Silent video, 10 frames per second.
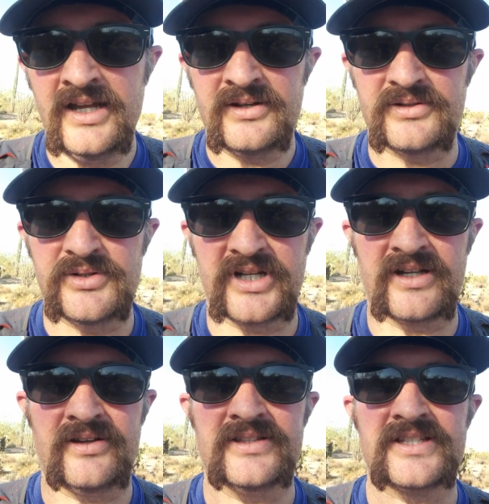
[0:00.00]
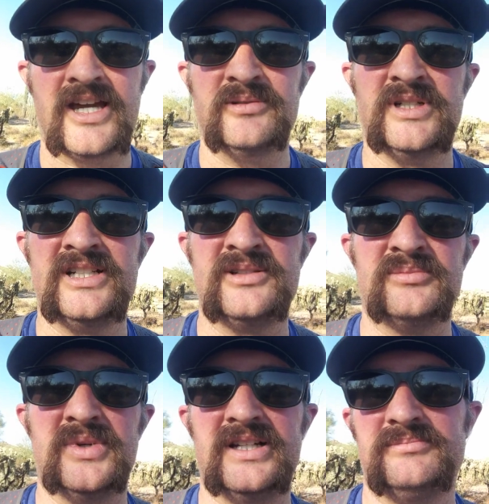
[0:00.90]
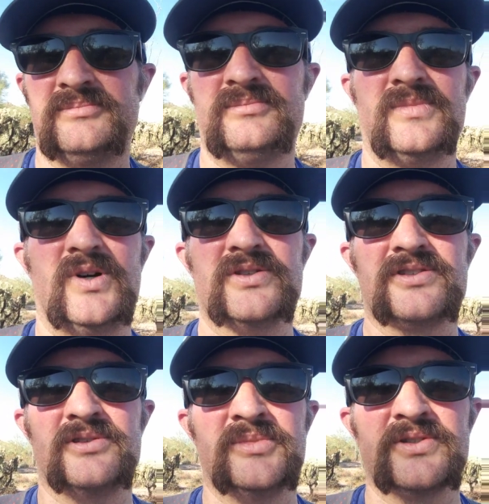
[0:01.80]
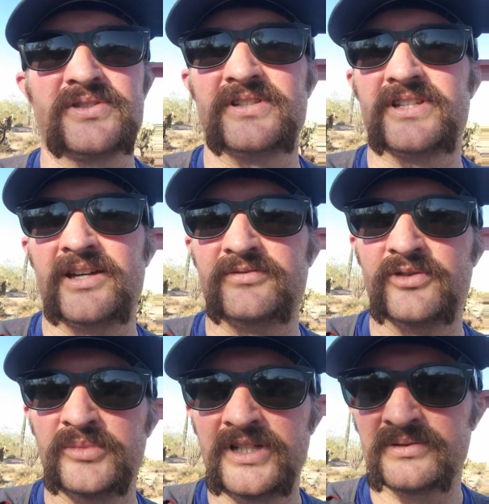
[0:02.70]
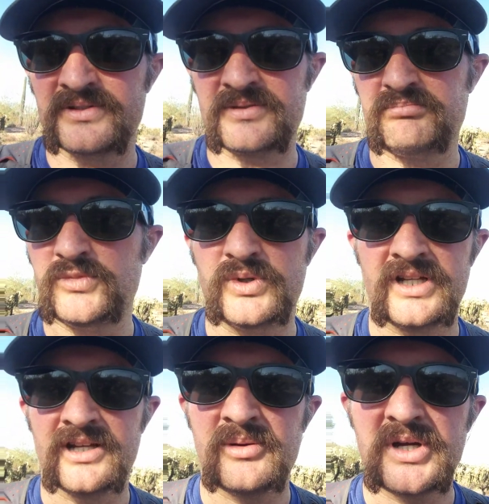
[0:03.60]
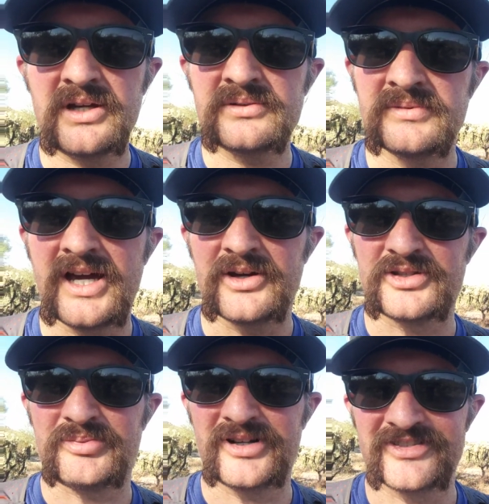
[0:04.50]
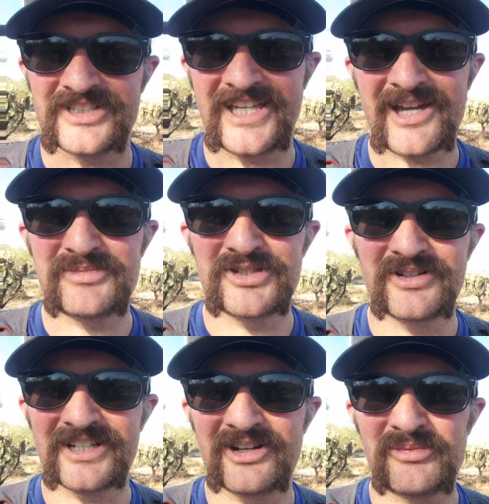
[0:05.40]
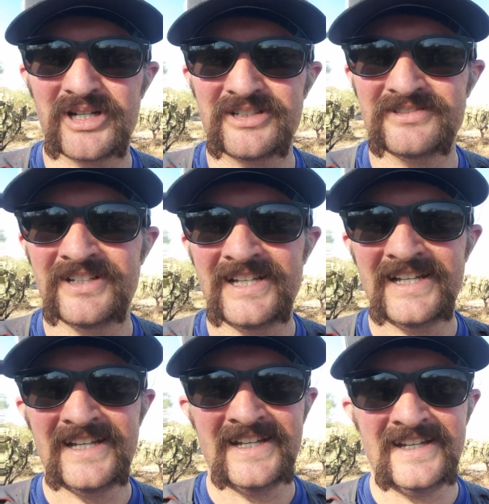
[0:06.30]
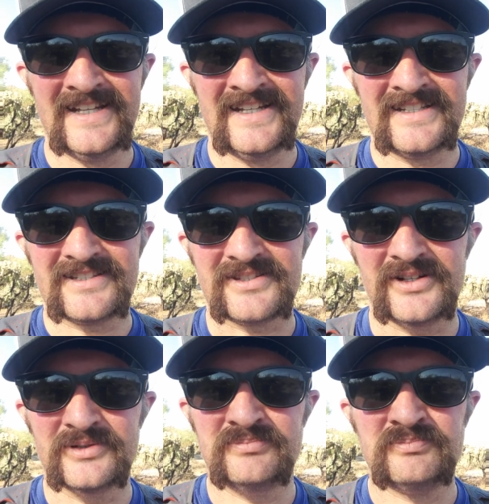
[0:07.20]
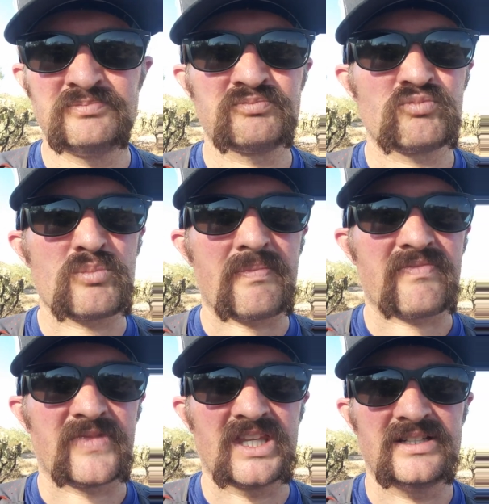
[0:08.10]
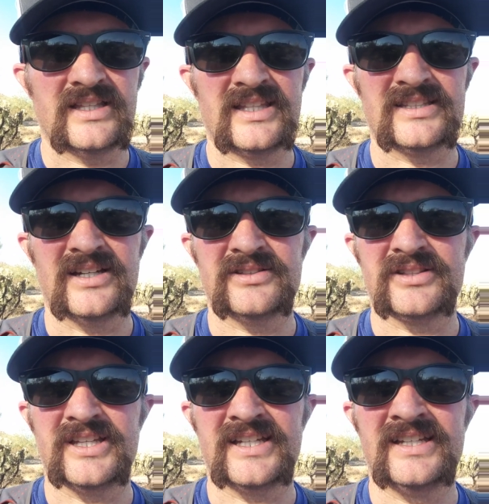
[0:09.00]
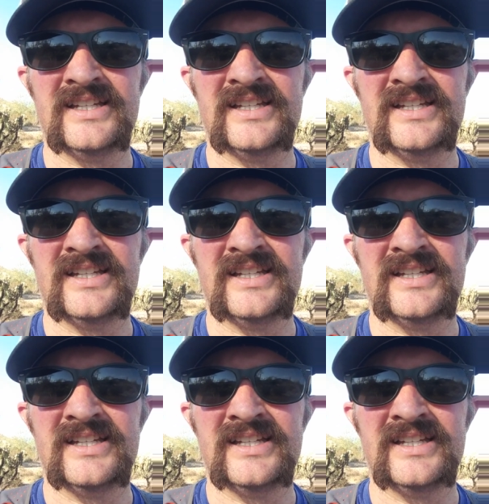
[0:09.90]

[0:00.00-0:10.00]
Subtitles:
drinking all the time, but also most of the time for me it was drinking on my own. I was perfectly happy drinking on my own. So I think the other thing